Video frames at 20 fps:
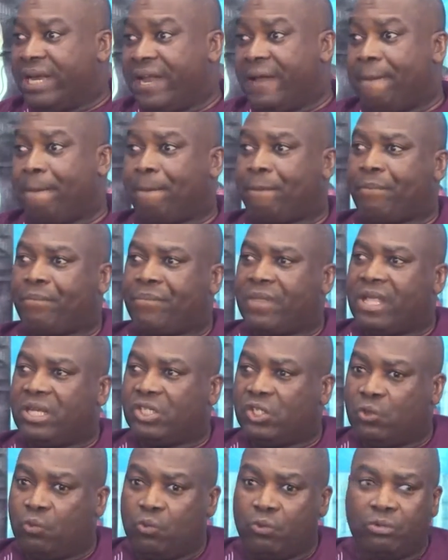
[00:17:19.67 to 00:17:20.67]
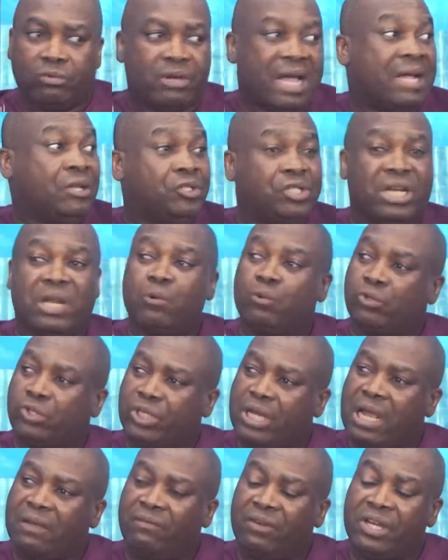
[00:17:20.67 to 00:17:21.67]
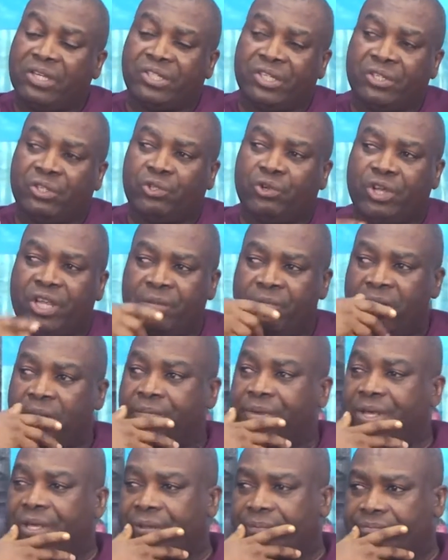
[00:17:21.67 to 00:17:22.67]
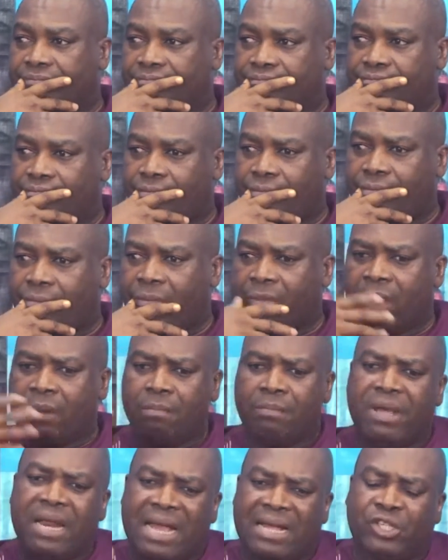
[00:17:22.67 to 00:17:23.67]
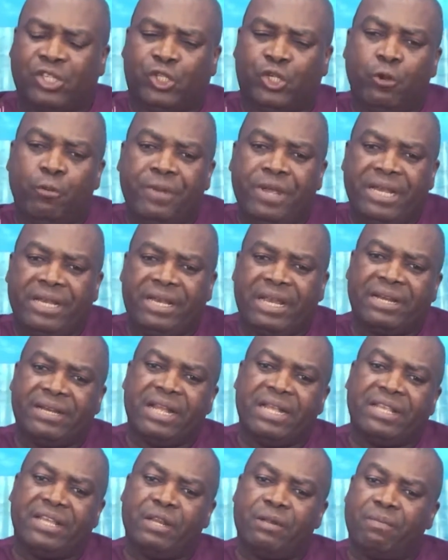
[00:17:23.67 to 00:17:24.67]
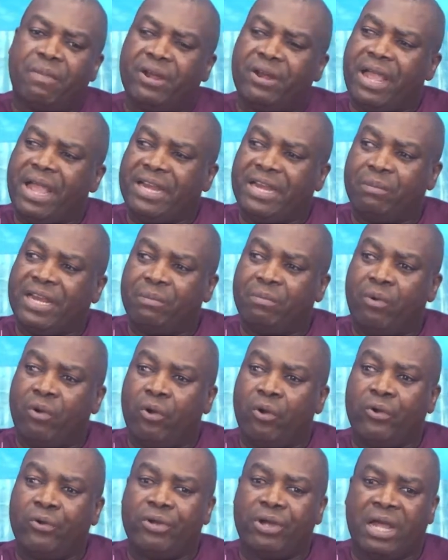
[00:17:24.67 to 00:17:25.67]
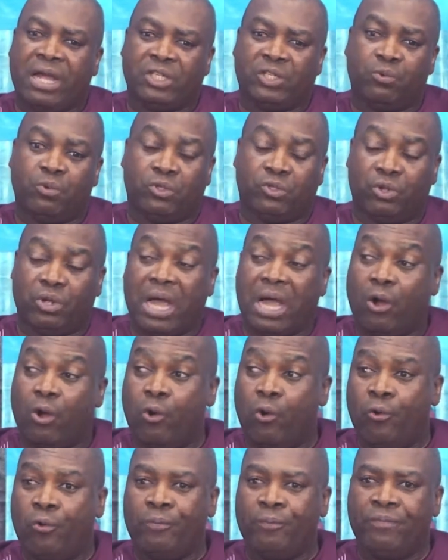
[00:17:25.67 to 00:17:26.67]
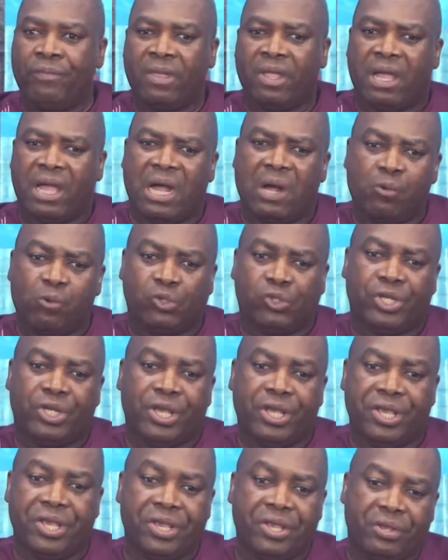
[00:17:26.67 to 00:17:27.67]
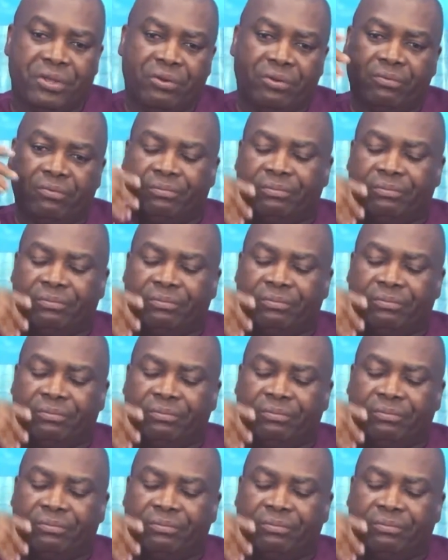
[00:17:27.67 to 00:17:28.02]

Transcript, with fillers: her name? Angela. She, Angela would say, have listened to him maybe. But assuming Daniel didn't marry her anymore and she was on her own, how will she heal?